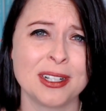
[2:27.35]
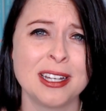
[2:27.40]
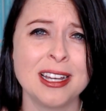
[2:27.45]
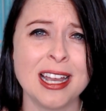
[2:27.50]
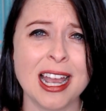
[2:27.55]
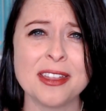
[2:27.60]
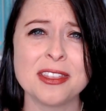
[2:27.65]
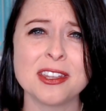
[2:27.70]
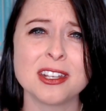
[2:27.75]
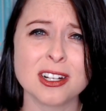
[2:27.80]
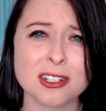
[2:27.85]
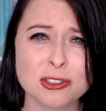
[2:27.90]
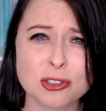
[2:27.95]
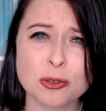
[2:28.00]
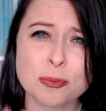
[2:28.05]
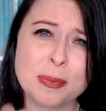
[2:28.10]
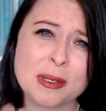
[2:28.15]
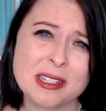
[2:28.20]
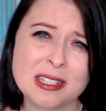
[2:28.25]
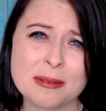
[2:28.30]
and then I took
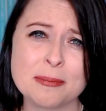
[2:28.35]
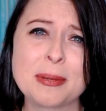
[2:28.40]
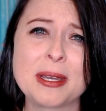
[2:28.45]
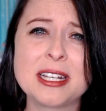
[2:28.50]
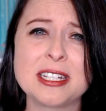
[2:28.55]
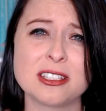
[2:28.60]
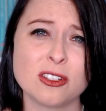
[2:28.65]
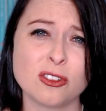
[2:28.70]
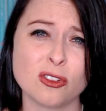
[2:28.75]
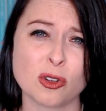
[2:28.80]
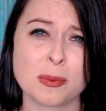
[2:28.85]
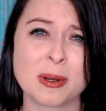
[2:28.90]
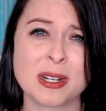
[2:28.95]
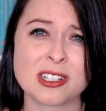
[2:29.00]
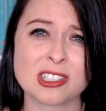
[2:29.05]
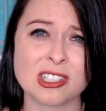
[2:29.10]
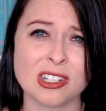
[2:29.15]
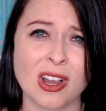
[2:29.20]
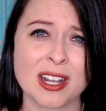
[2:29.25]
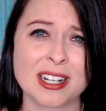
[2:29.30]
bits and pieces from each
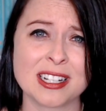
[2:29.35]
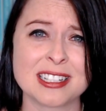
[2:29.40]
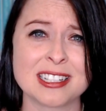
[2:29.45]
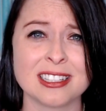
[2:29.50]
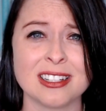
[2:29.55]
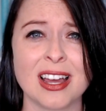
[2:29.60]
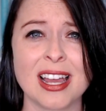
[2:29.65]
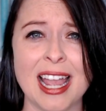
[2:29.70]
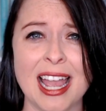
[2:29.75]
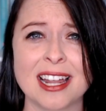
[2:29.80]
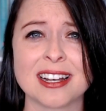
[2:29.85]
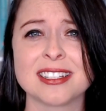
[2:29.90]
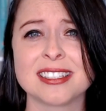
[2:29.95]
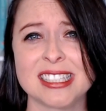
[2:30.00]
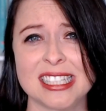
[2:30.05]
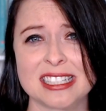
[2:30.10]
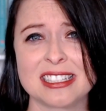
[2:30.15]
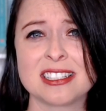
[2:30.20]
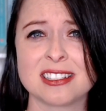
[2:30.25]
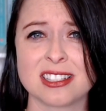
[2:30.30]
line until I had a
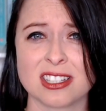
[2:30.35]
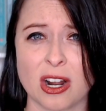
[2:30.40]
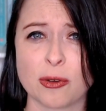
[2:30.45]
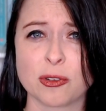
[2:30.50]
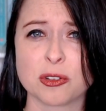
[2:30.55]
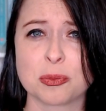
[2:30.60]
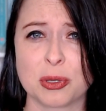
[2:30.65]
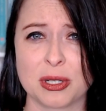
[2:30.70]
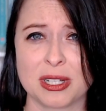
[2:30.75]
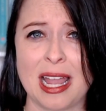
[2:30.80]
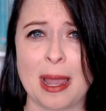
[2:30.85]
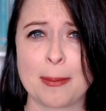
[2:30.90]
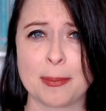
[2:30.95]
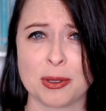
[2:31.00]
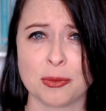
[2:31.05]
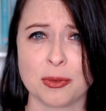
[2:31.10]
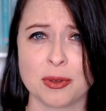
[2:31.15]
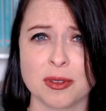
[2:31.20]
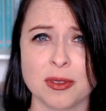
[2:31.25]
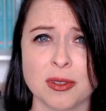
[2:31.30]
sentence that I was pretty happy
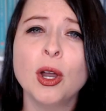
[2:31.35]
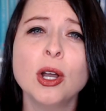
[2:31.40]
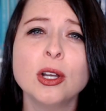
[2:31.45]
with.